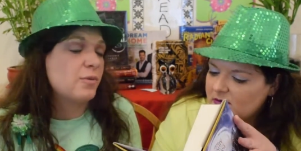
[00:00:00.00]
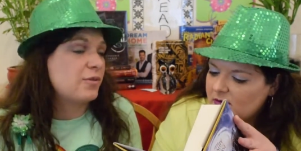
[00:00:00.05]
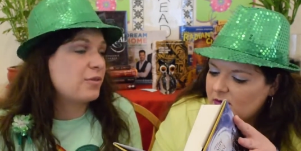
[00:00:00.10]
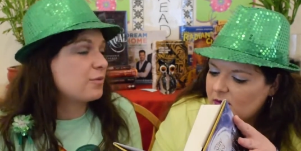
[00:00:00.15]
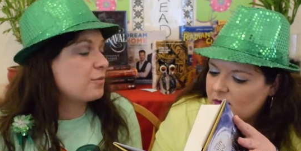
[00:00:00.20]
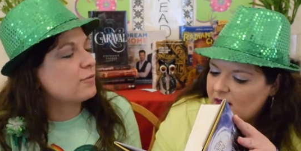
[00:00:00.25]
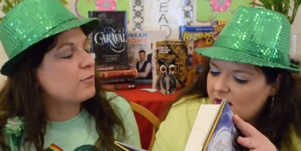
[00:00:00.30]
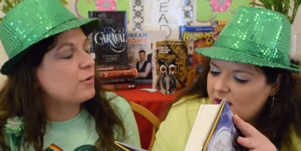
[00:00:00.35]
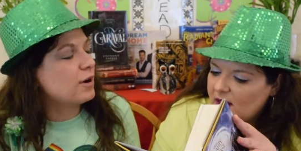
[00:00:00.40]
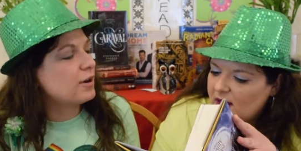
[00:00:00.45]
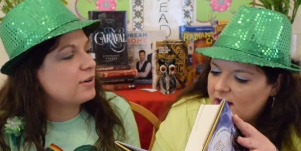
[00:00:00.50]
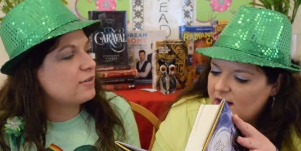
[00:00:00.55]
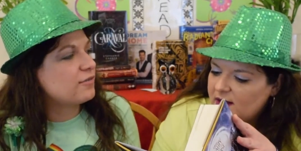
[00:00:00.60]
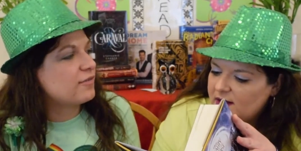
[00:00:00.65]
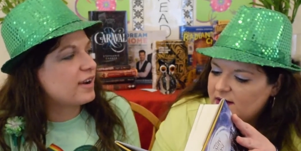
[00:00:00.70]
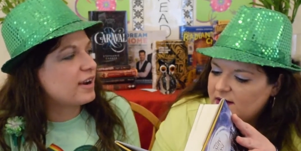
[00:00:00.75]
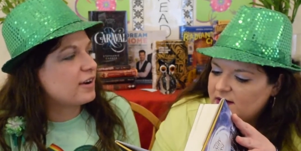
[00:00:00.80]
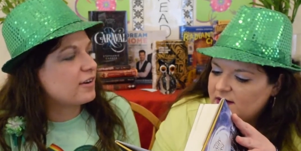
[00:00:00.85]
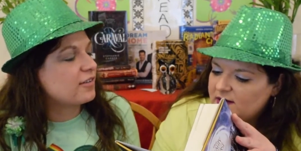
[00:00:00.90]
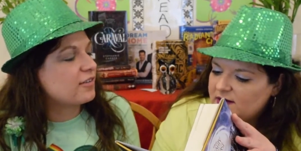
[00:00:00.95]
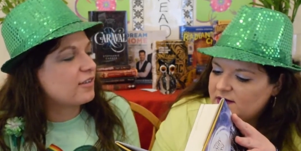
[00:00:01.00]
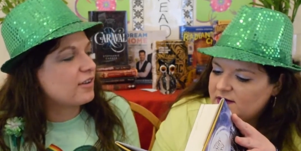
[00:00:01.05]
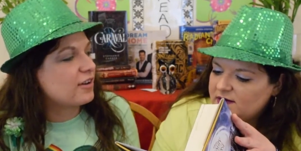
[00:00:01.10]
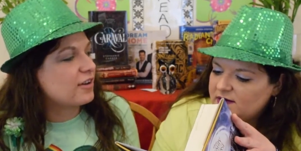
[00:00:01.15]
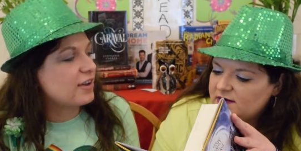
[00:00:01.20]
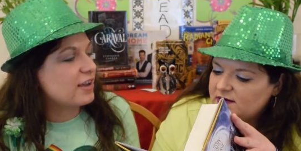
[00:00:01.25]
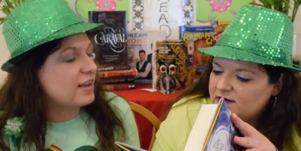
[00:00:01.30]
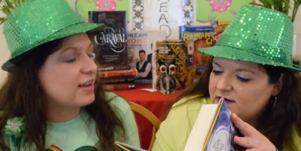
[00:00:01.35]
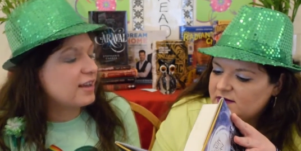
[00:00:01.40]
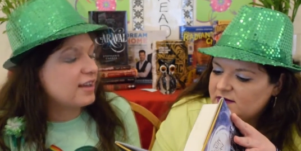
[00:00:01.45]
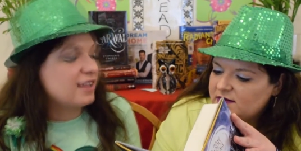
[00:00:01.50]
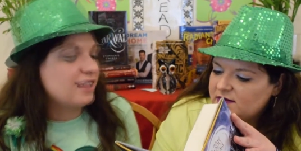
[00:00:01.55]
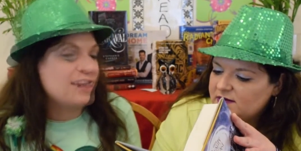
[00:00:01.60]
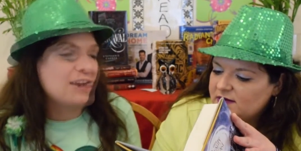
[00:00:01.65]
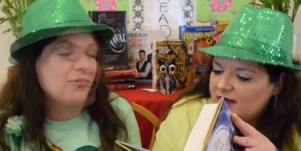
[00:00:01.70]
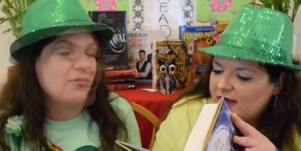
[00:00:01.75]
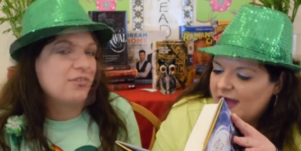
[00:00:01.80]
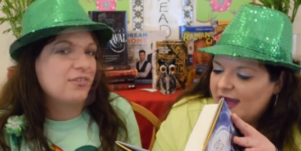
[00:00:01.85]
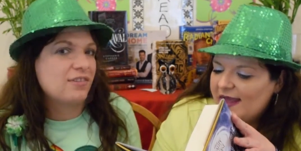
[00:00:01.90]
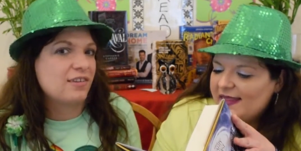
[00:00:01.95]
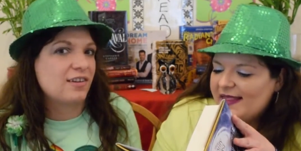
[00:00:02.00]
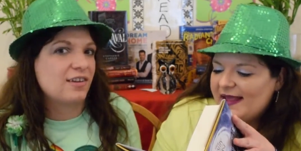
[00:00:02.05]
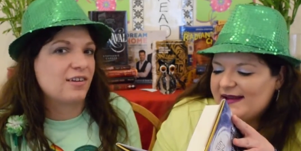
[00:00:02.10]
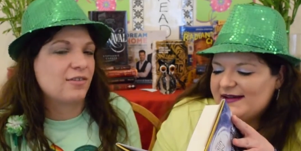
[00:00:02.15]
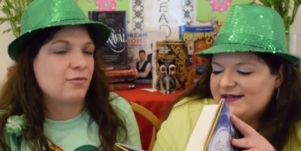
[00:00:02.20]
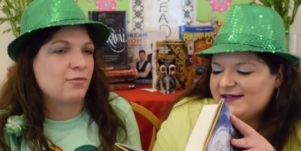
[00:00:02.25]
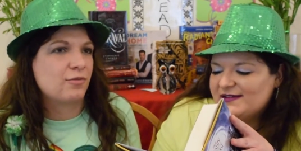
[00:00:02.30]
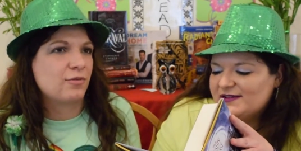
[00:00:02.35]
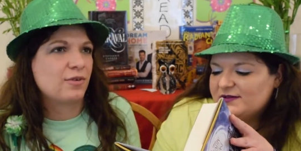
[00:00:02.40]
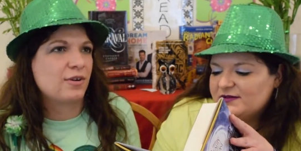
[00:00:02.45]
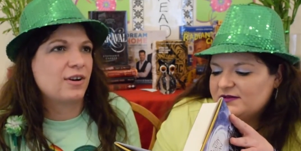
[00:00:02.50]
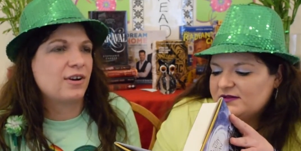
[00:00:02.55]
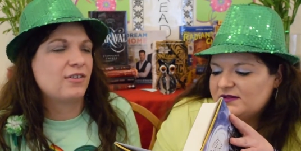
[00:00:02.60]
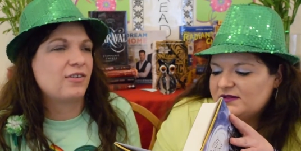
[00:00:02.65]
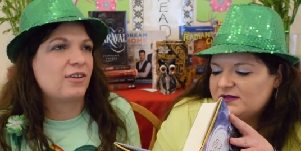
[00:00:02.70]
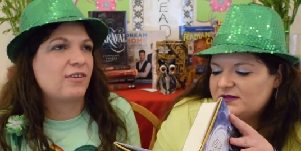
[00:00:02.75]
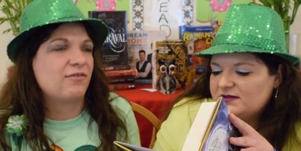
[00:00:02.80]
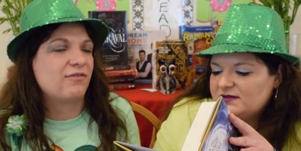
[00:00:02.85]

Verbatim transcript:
Speaker 1: wrote the Waterfire Saga. That one's a really